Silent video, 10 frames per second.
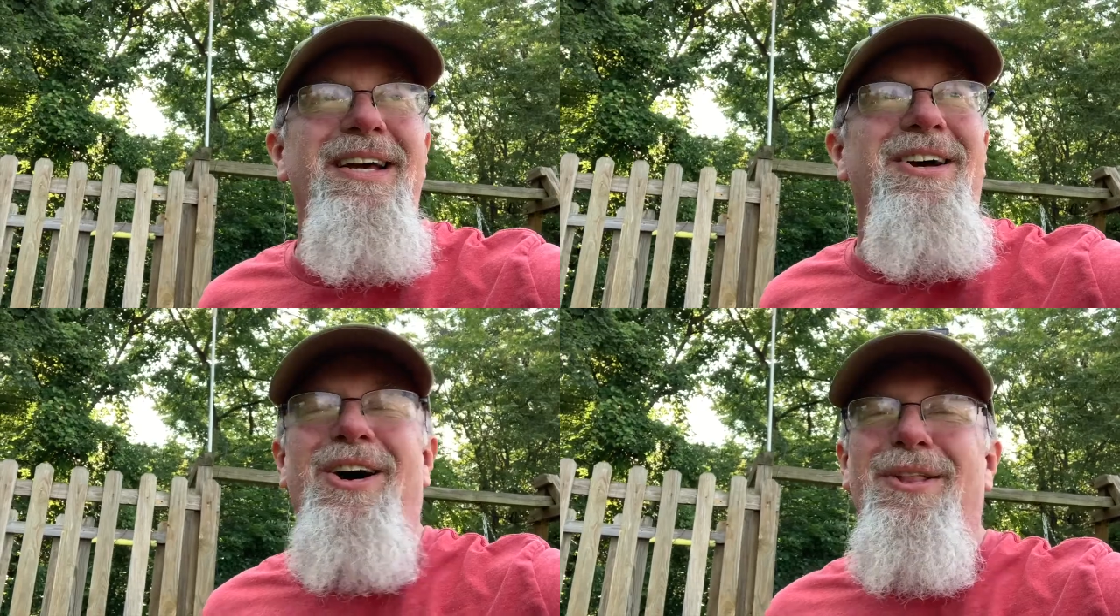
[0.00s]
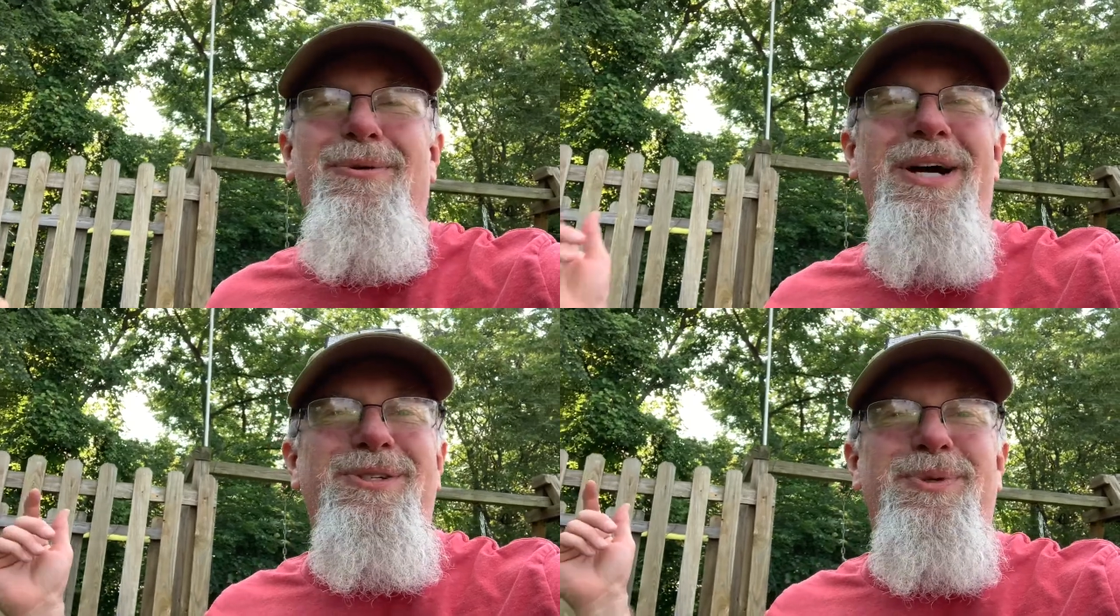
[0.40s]
All the
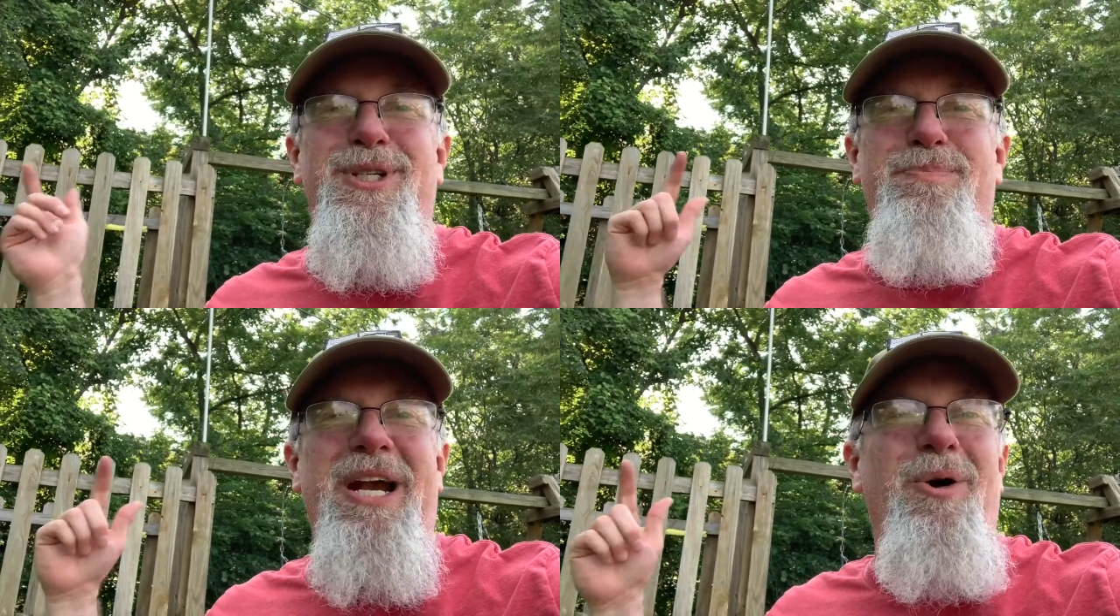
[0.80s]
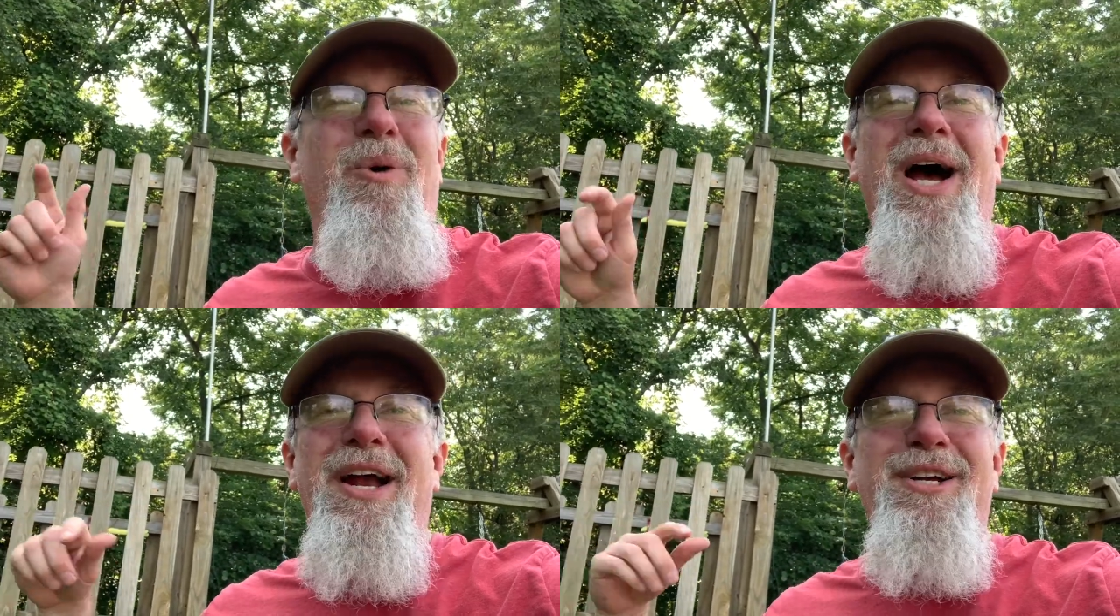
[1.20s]
rest was spare
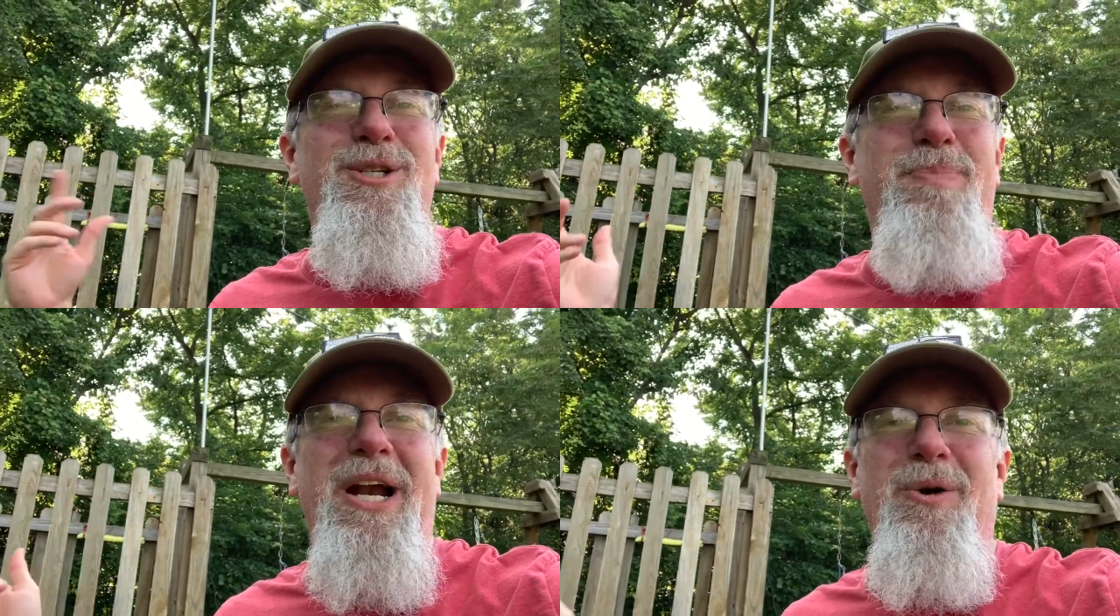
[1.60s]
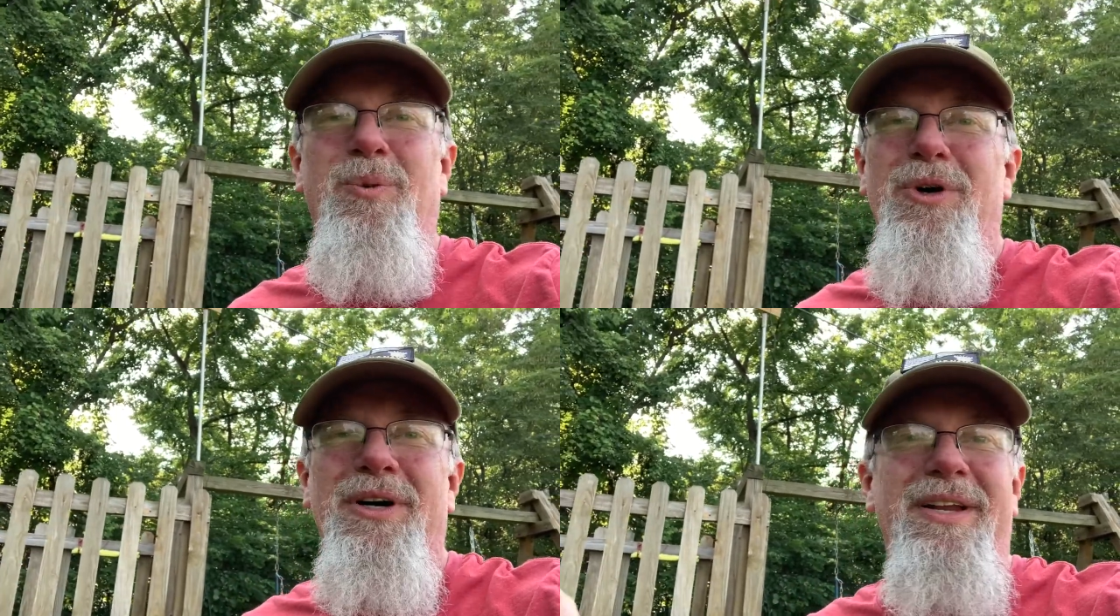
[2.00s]
wire, spare
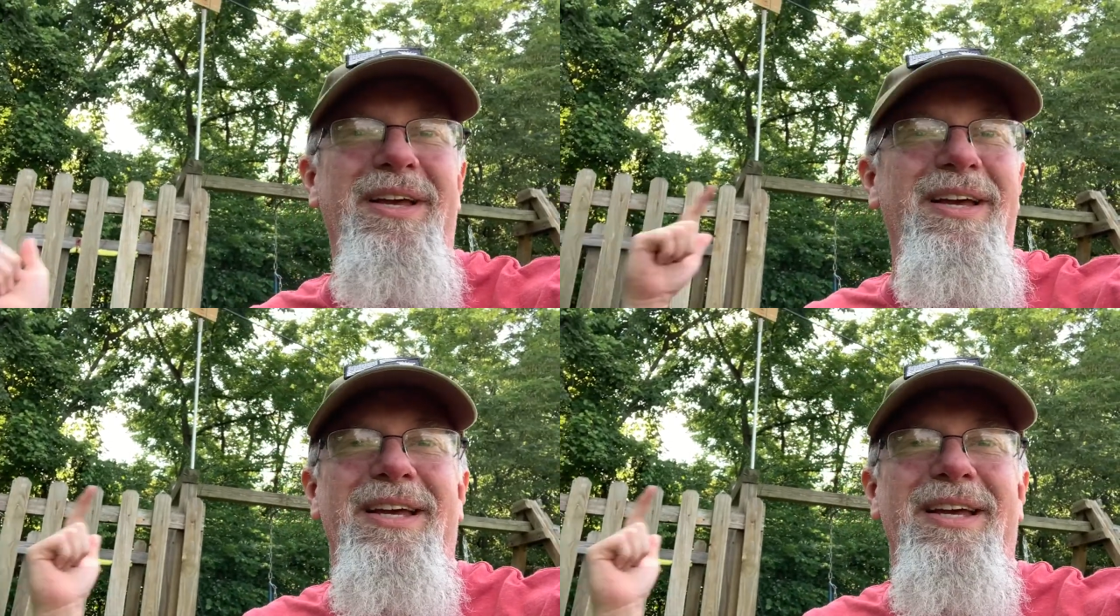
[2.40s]
wood.